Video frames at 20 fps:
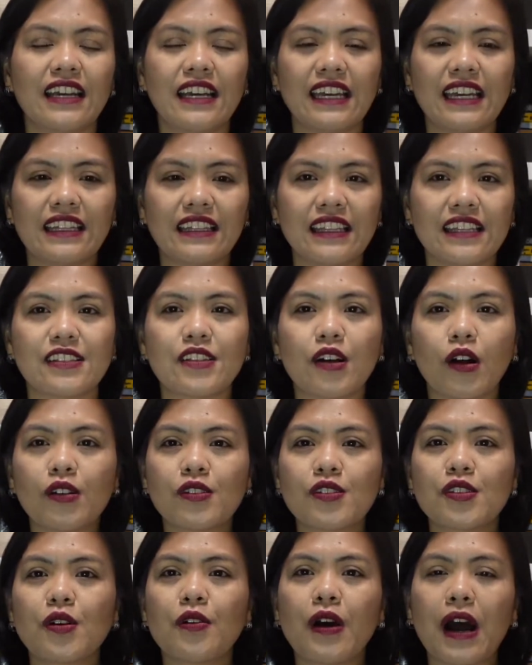It is
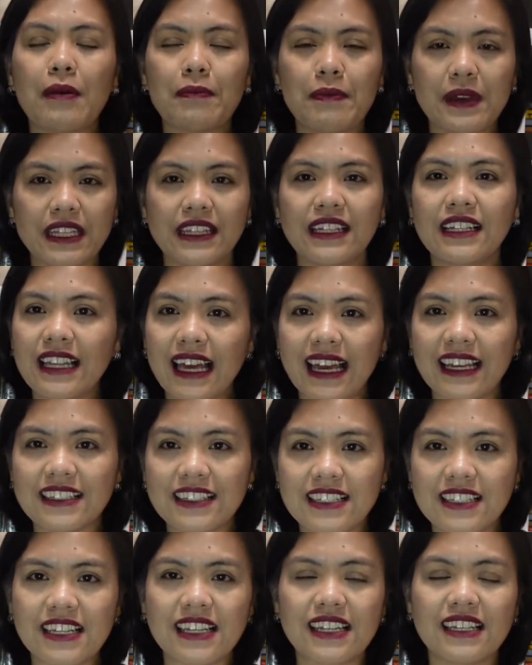also a middle
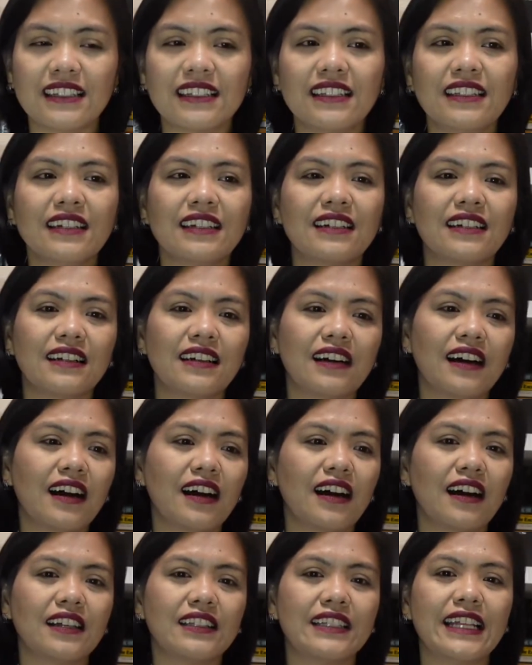engine
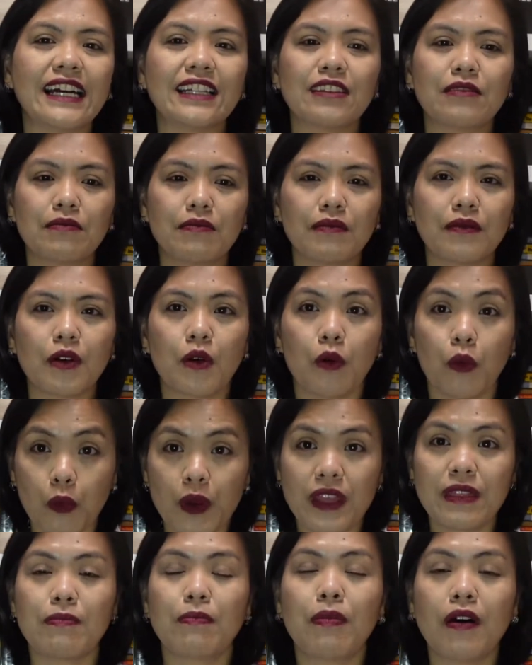that
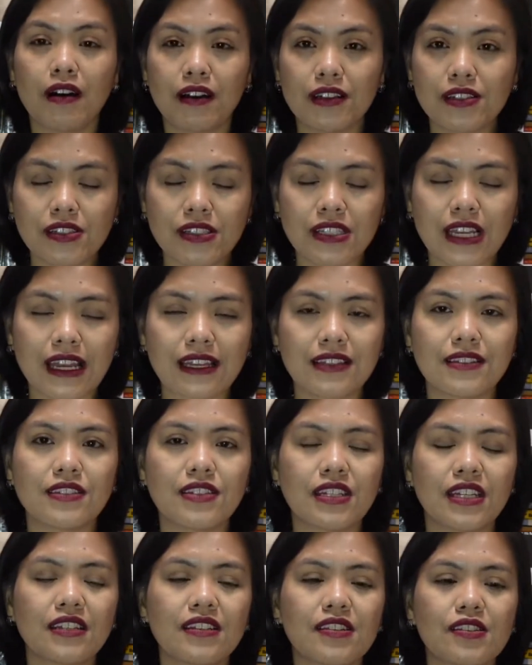with Bosch
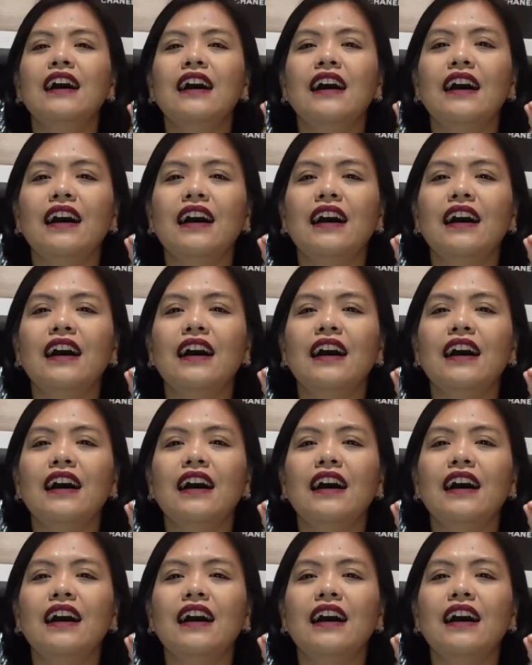engines.